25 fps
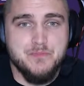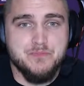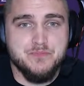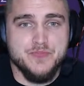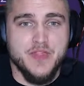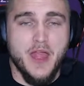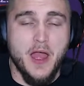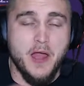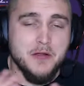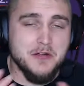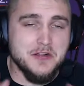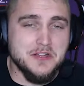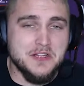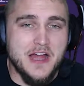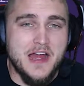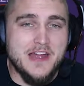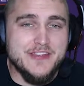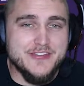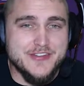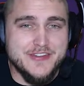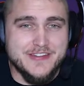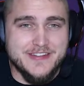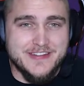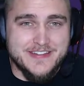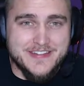Now, in
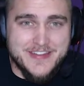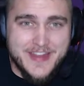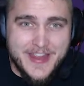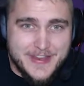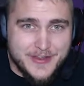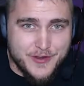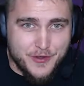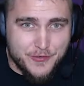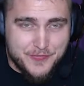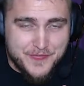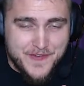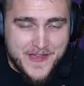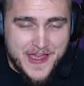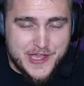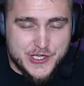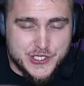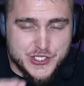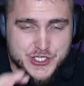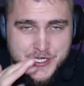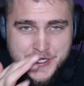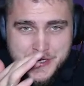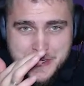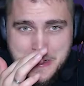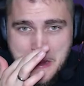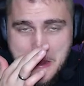classic Nintendo
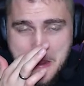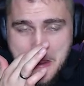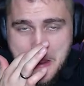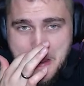fashion,